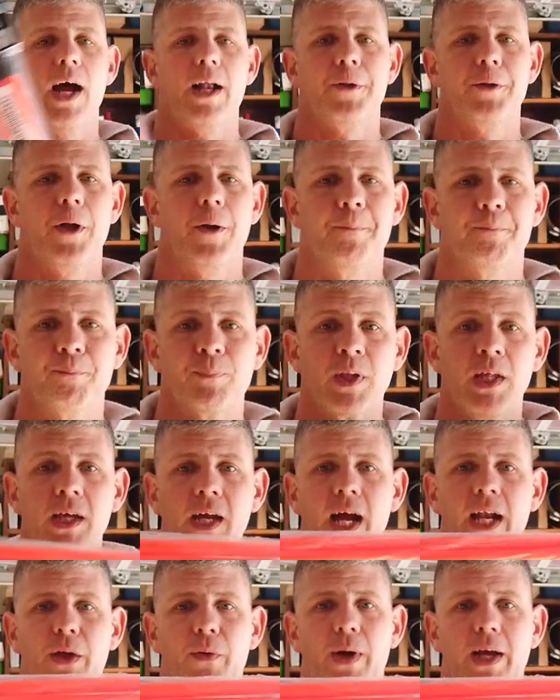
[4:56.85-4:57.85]
I don't know.
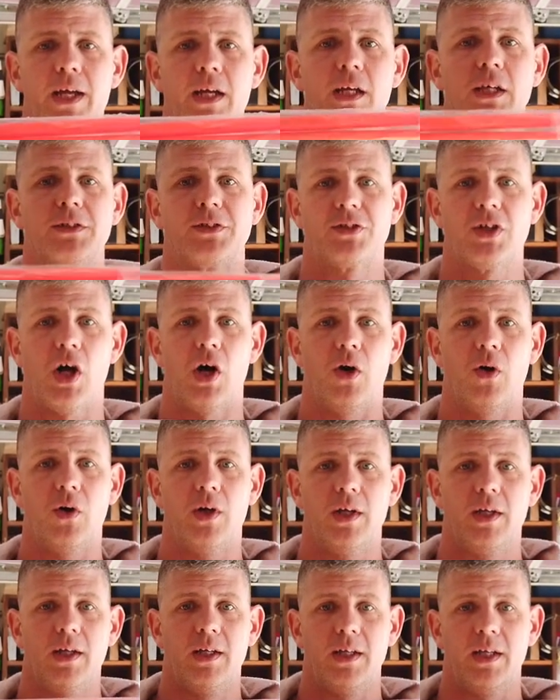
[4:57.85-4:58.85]
Anyway,
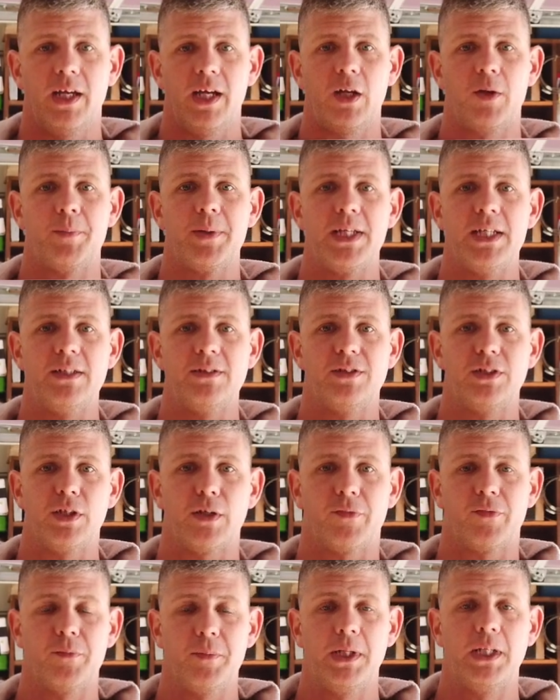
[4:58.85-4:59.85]
so it'll be
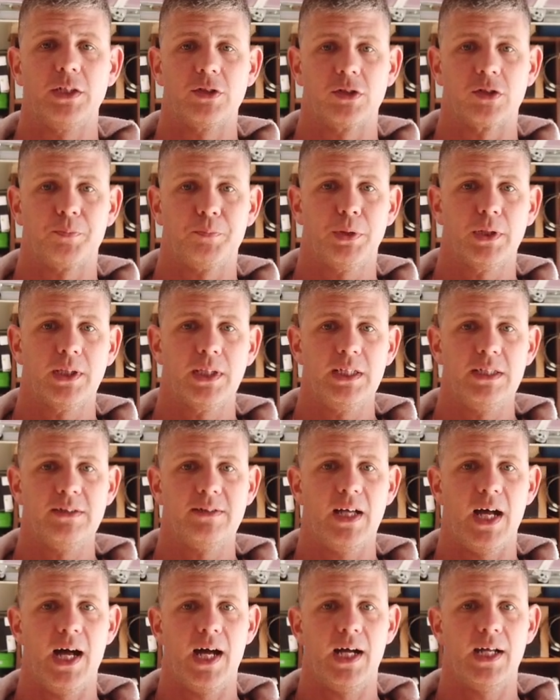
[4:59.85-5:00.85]
easier for me to just put
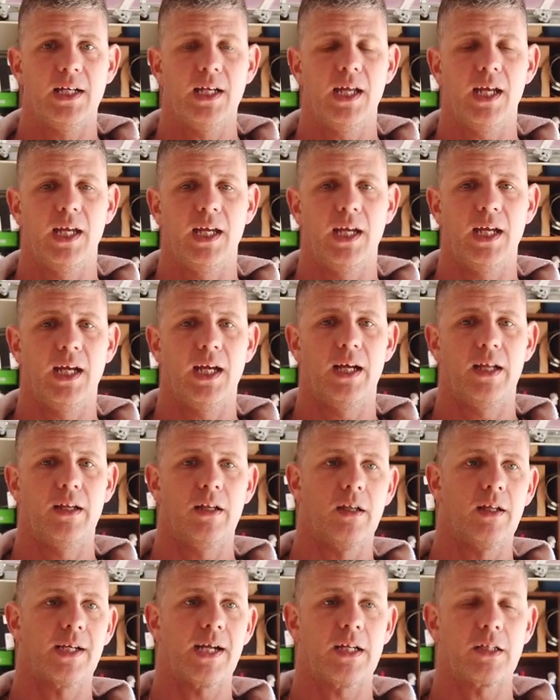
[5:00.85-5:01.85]
these on
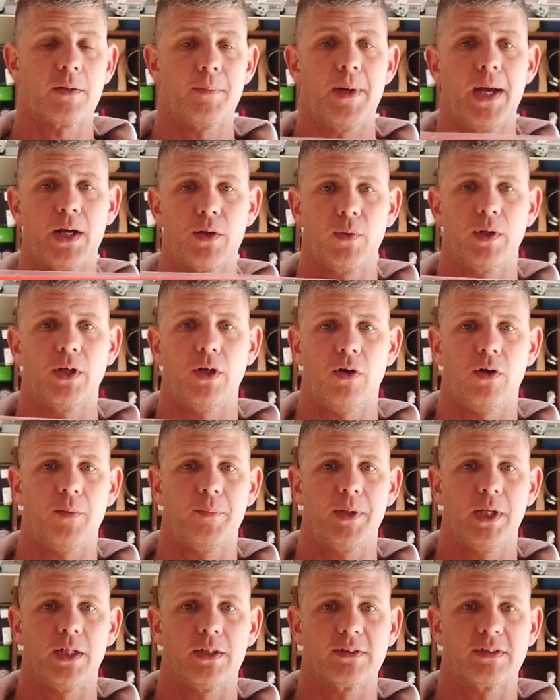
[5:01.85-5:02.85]
and look out the back window.
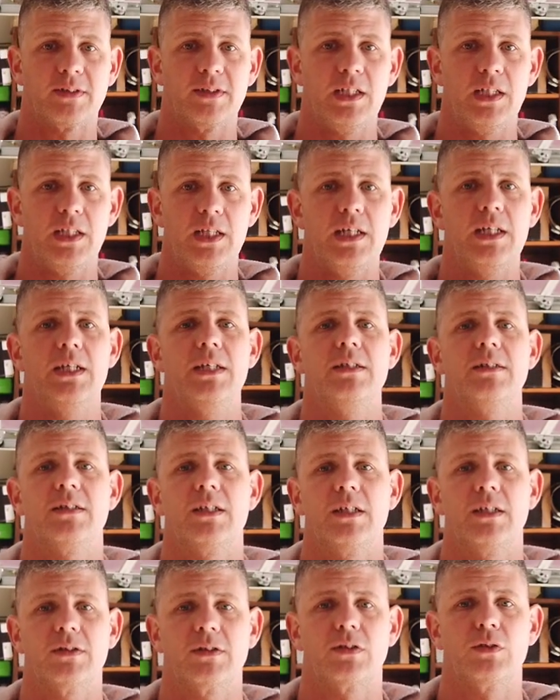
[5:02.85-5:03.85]
I'll be able to see
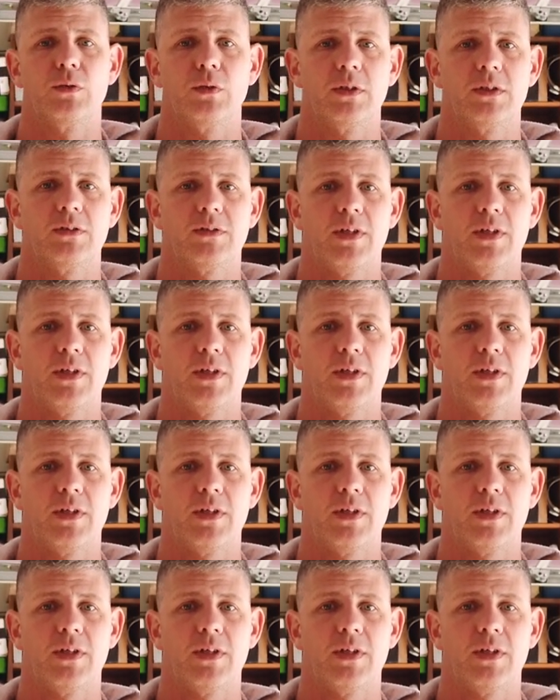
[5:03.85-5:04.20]
these, and as soon